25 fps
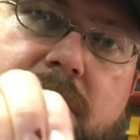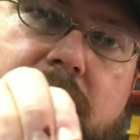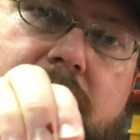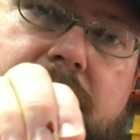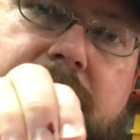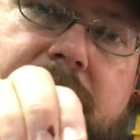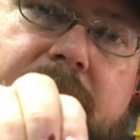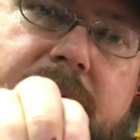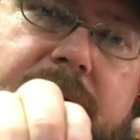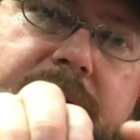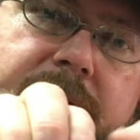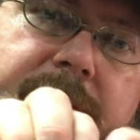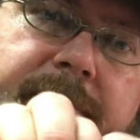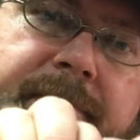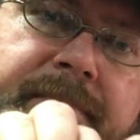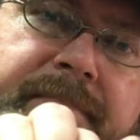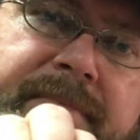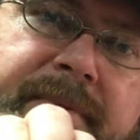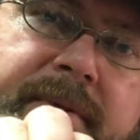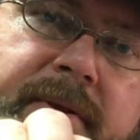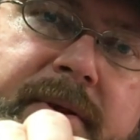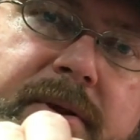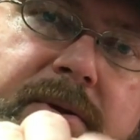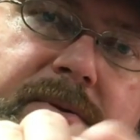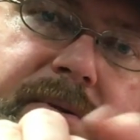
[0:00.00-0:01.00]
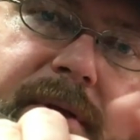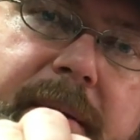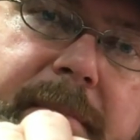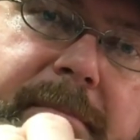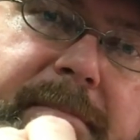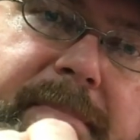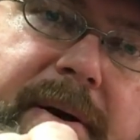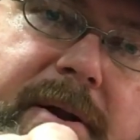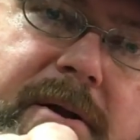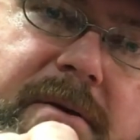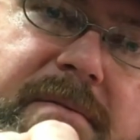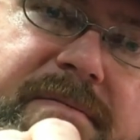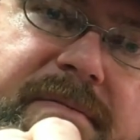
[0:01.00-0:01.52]
body. That
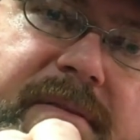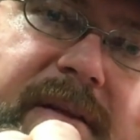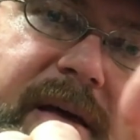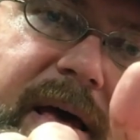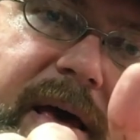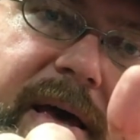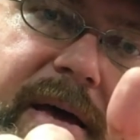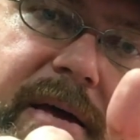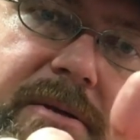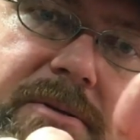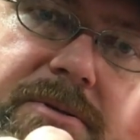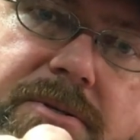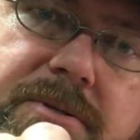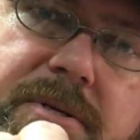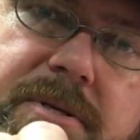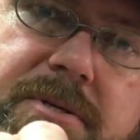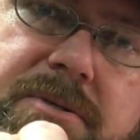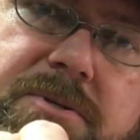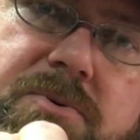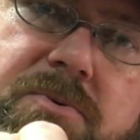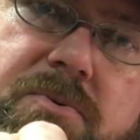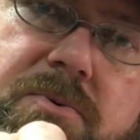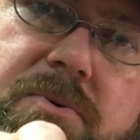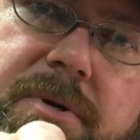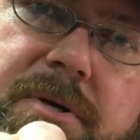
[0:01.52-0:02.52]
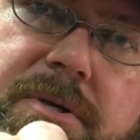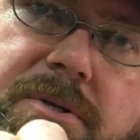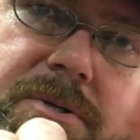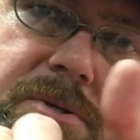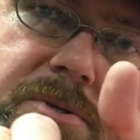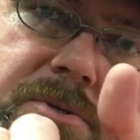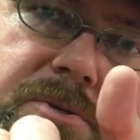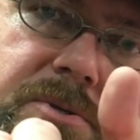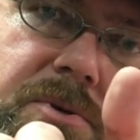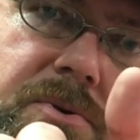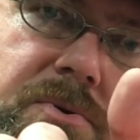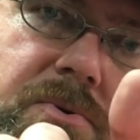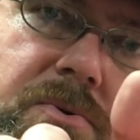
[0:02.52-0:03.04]
butterfly is going
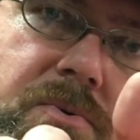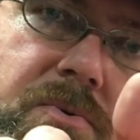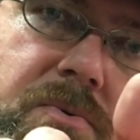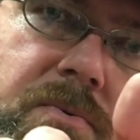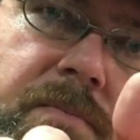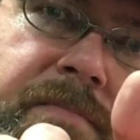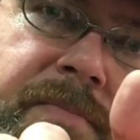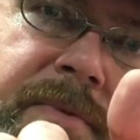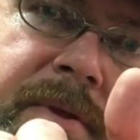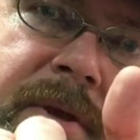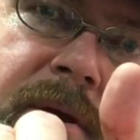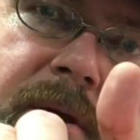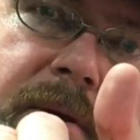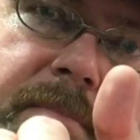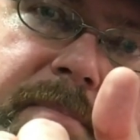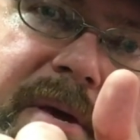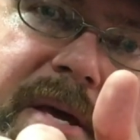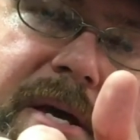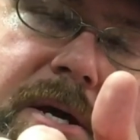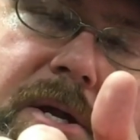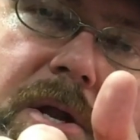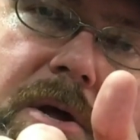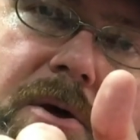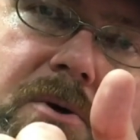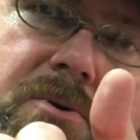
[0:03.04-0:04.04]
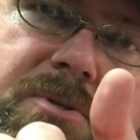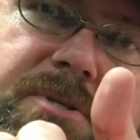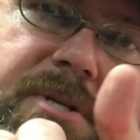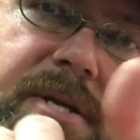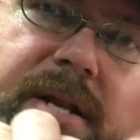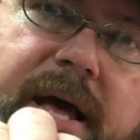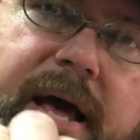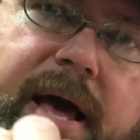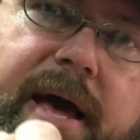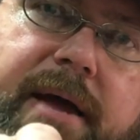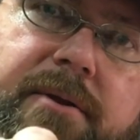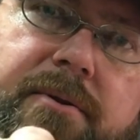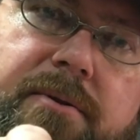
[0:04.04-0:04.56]
to be closed at
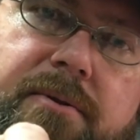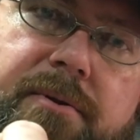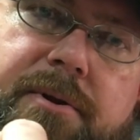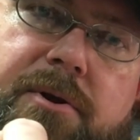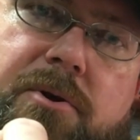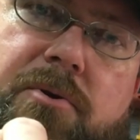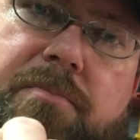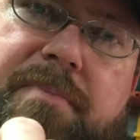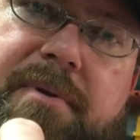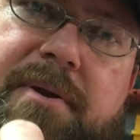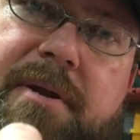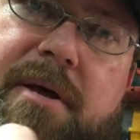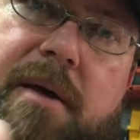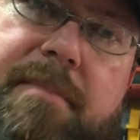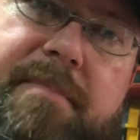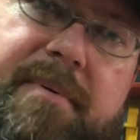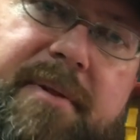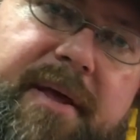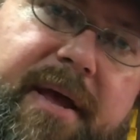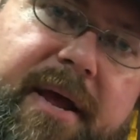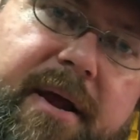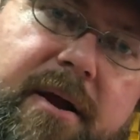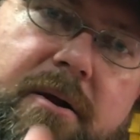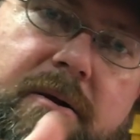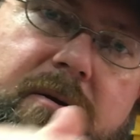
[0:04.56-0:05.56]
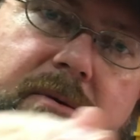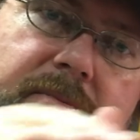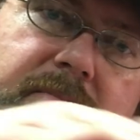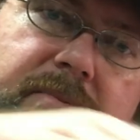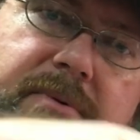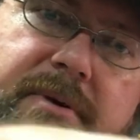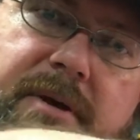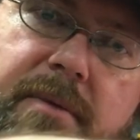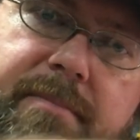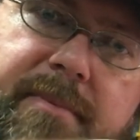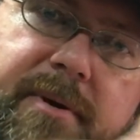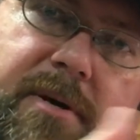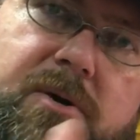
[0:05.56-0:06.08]
idle and open up, and the air
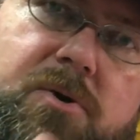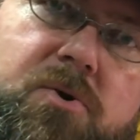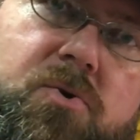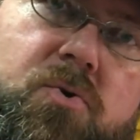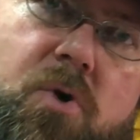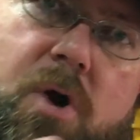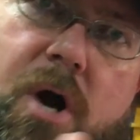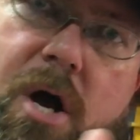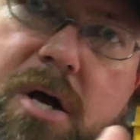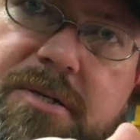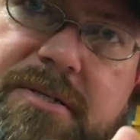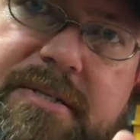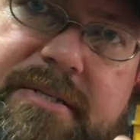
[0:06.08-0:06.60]
coming across